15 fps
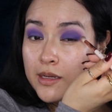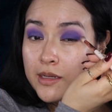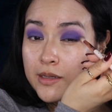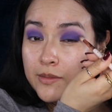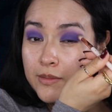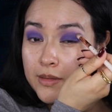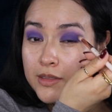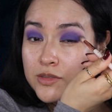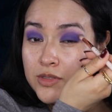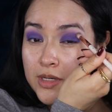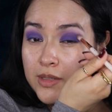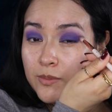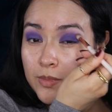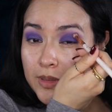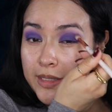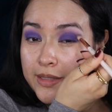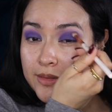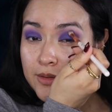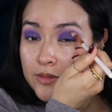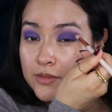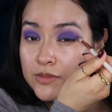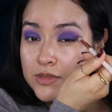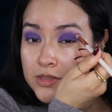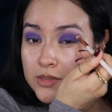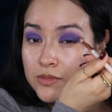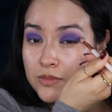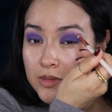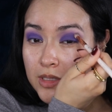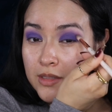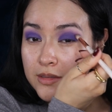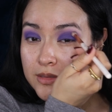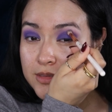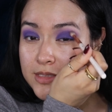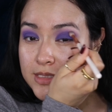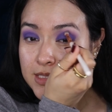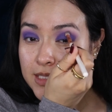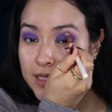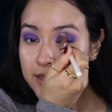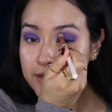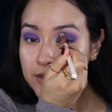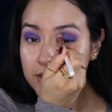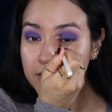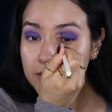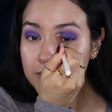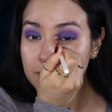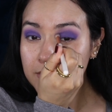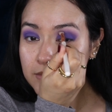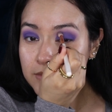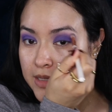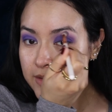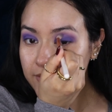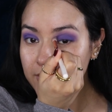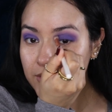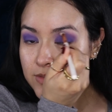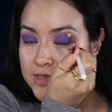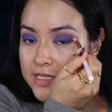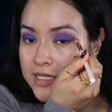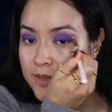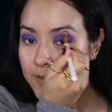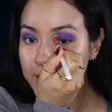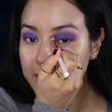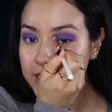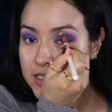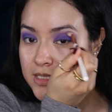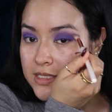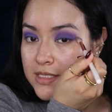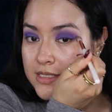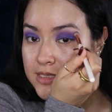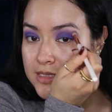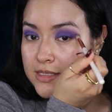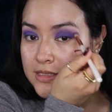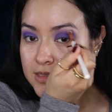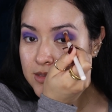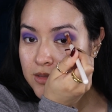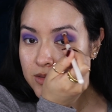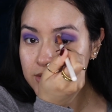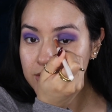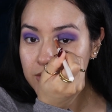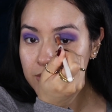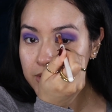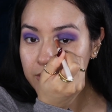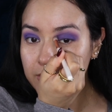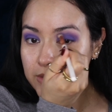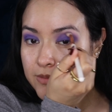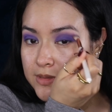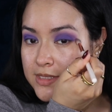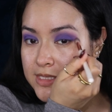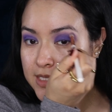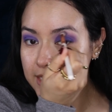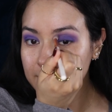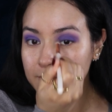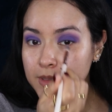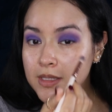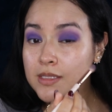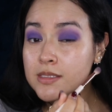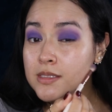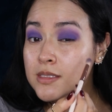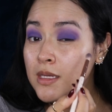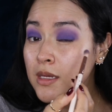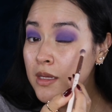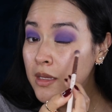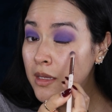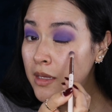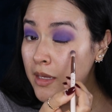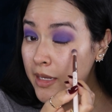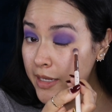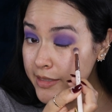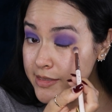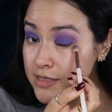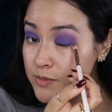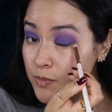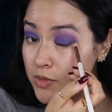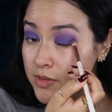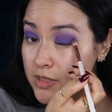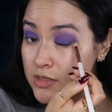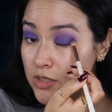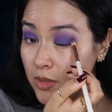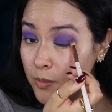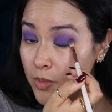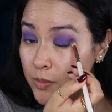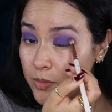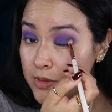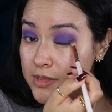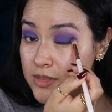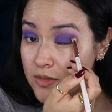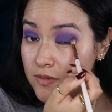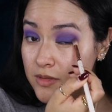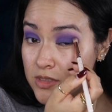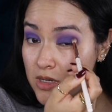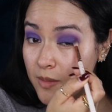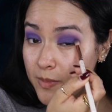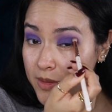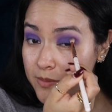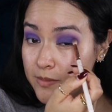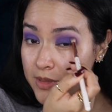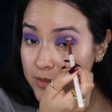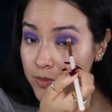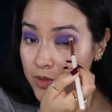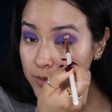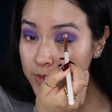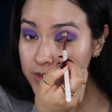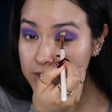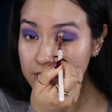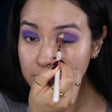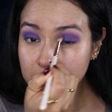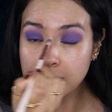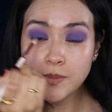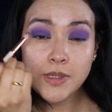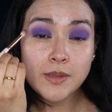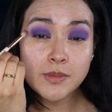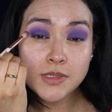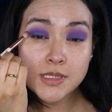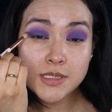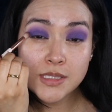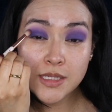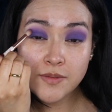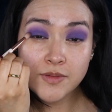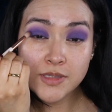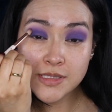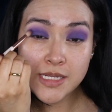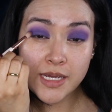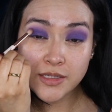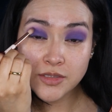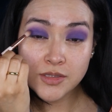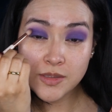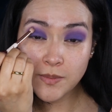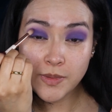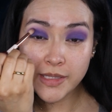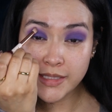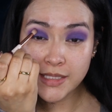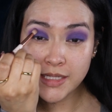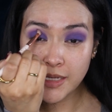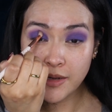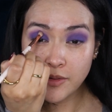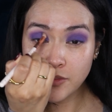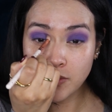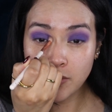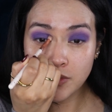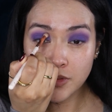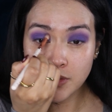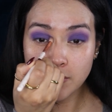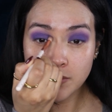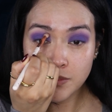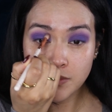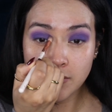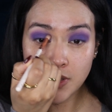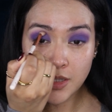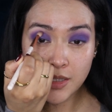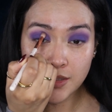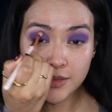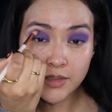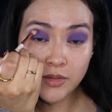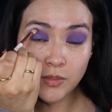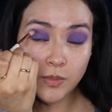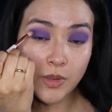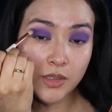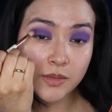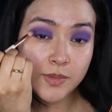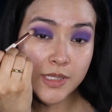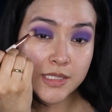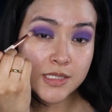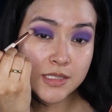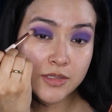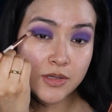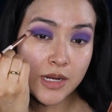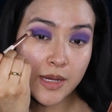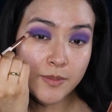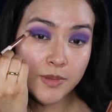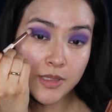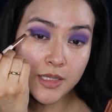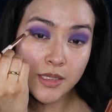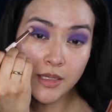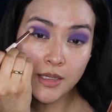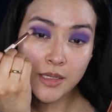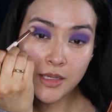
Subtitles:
and I'm going to try to blend those two colors together. If there was any patchiness, this is also where we would see it, because at this point the dark purple is over top that mid purple, so we'd be able to see if it's actually blending out or little bald patches are happening.